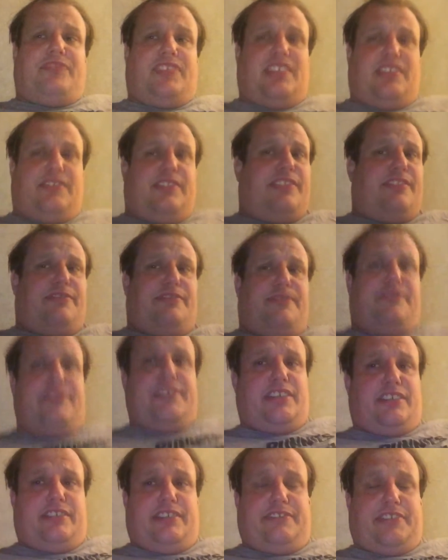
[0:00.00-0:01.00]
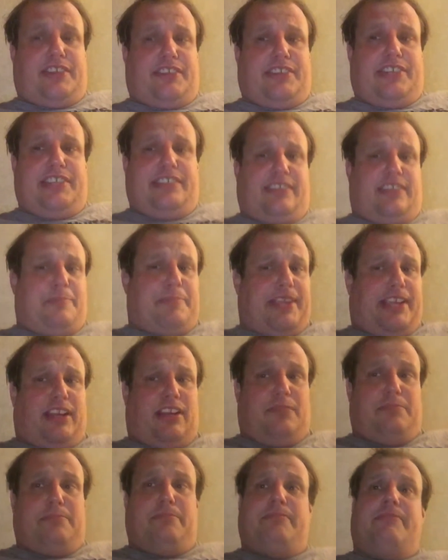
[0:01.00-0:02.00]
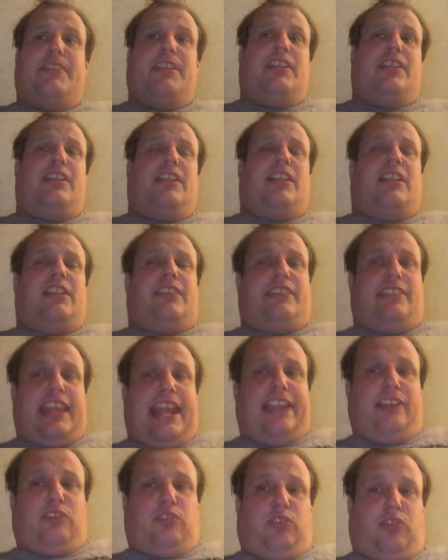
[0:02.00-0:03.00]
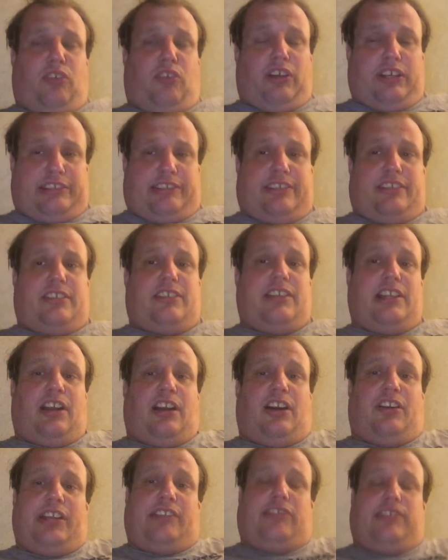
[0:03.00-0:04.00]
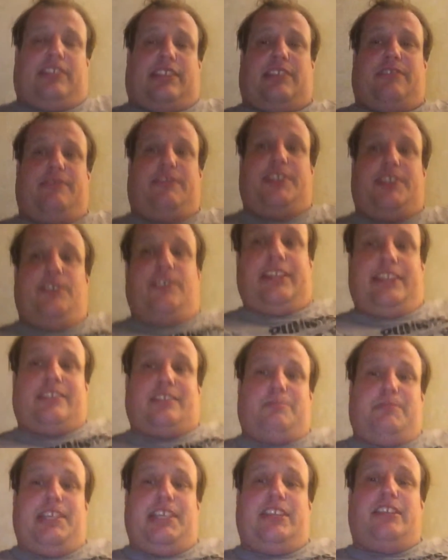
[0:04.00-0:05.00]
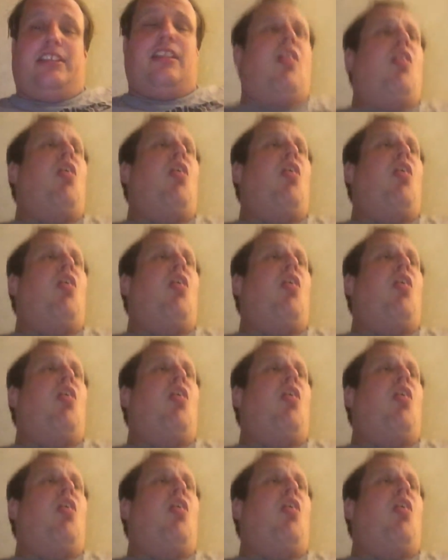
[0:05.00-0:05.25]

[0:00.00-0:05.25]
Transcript: It was very, very easy to pick up. They always looked confusing to me.